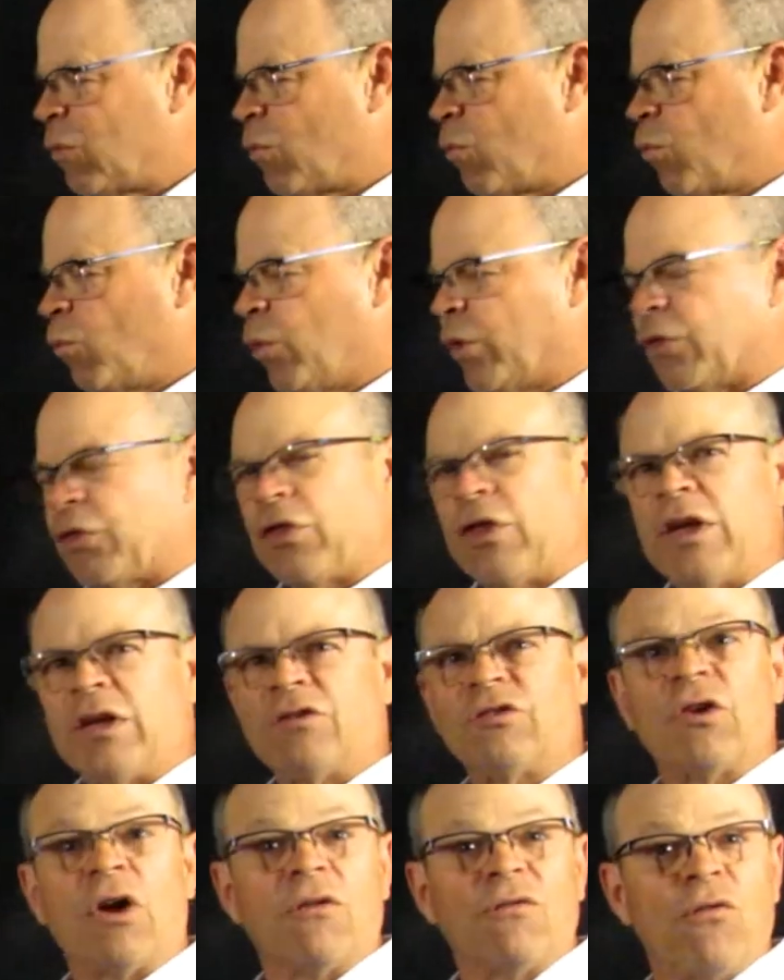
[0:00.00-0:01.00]
With
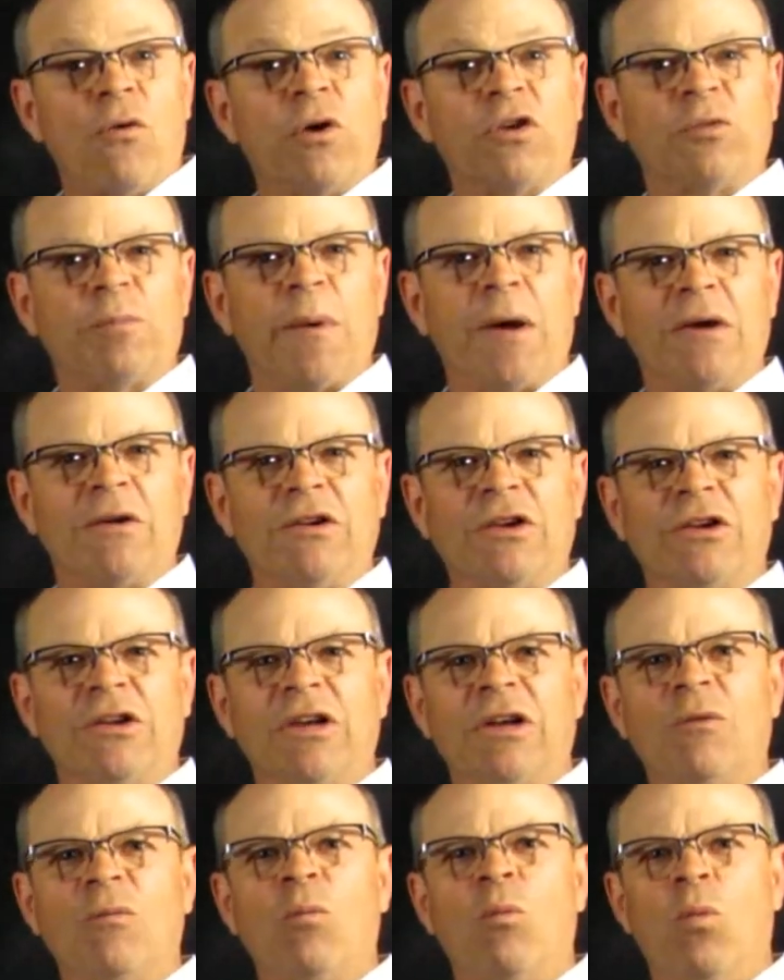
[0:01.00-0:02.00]
this, our 4-spout
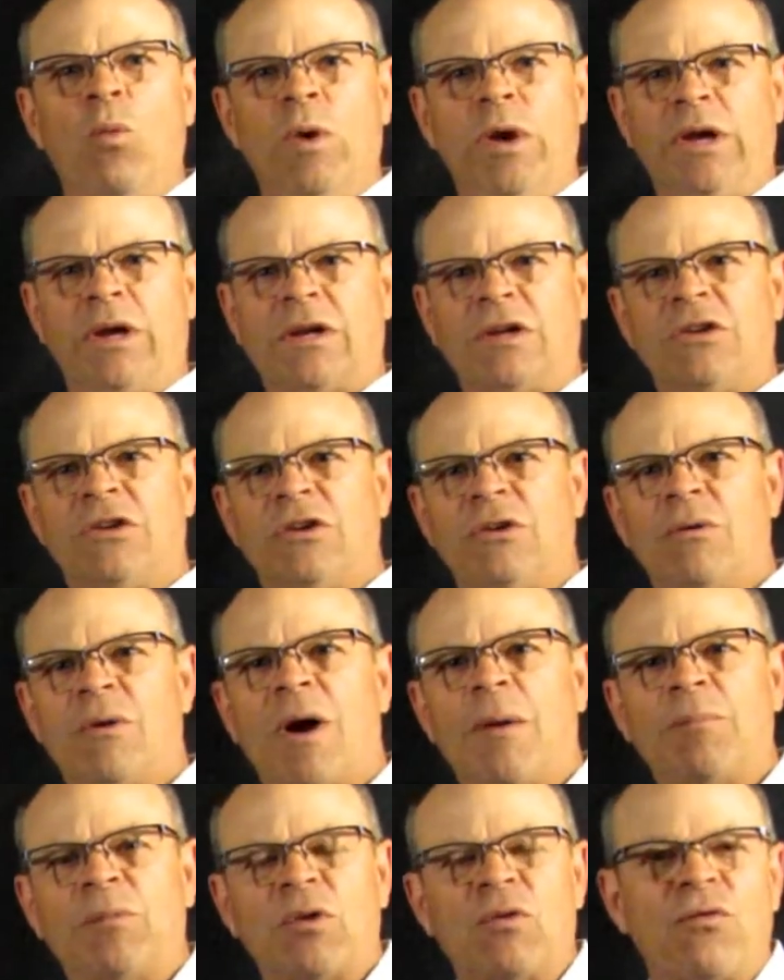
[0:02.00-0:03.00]
unit, we can do
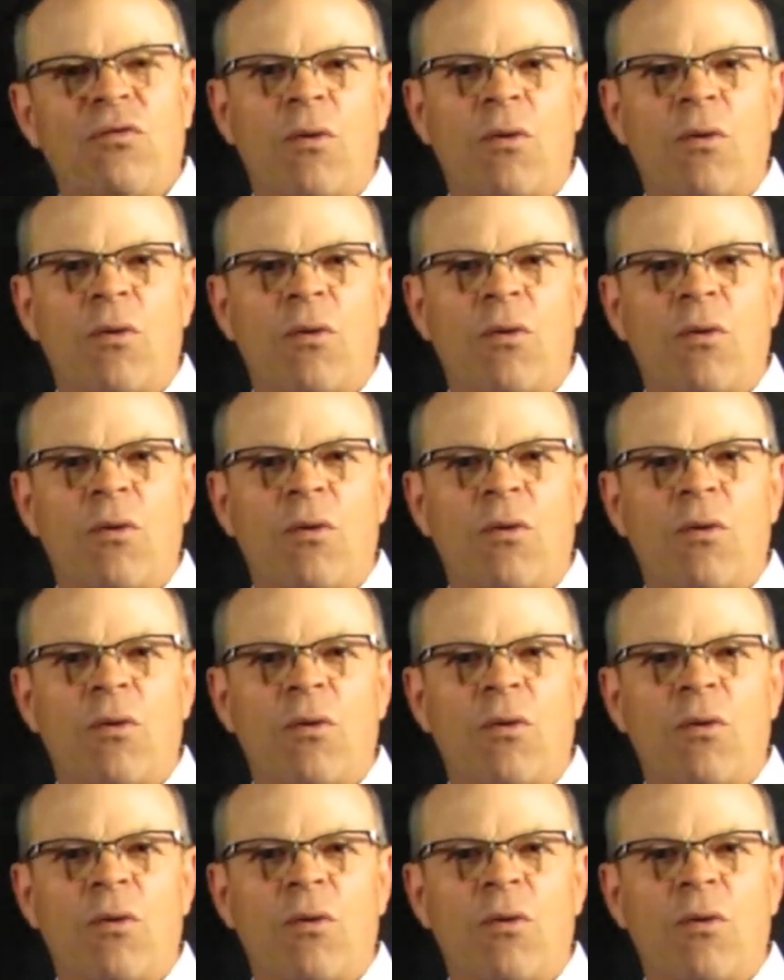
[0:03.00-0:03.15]
up to